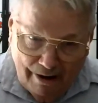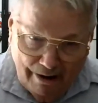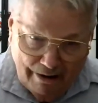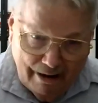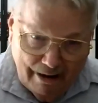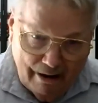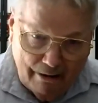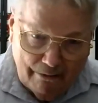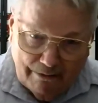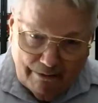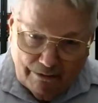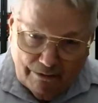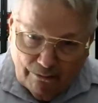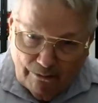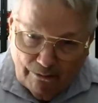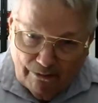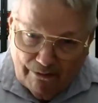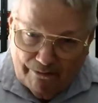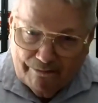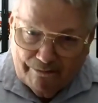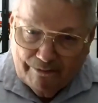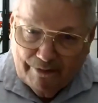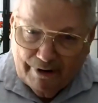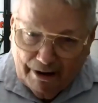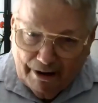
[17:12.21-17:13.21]
Now, it's going
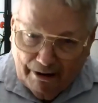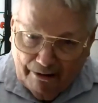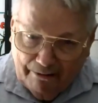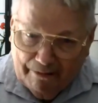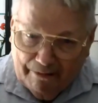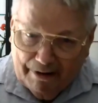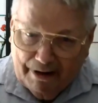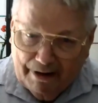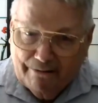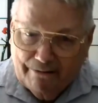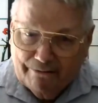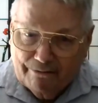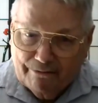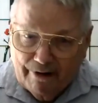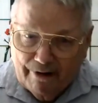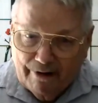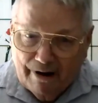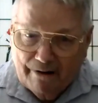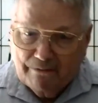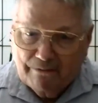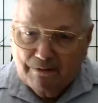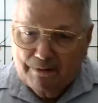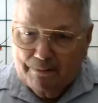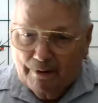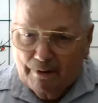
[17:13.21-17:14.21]
to vary for
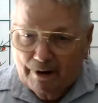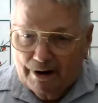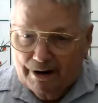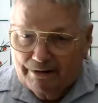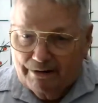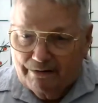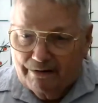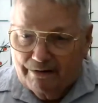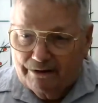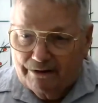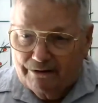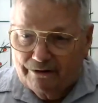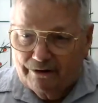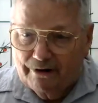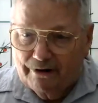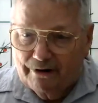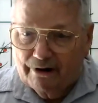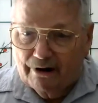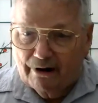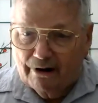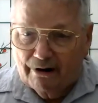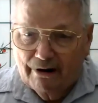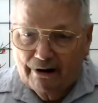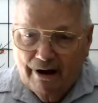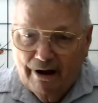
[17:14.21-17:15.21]
everybody that's
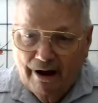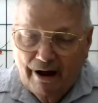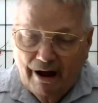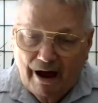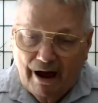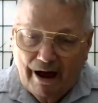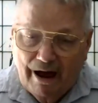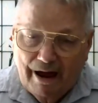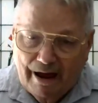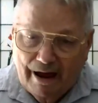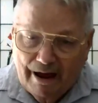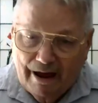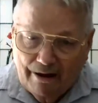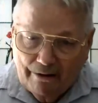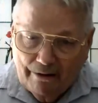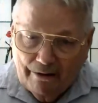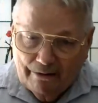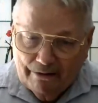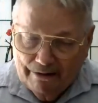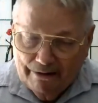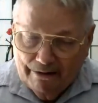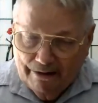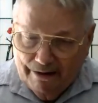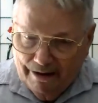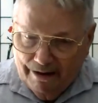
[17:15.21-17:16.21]
here,
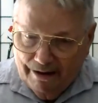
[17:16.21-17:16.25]
how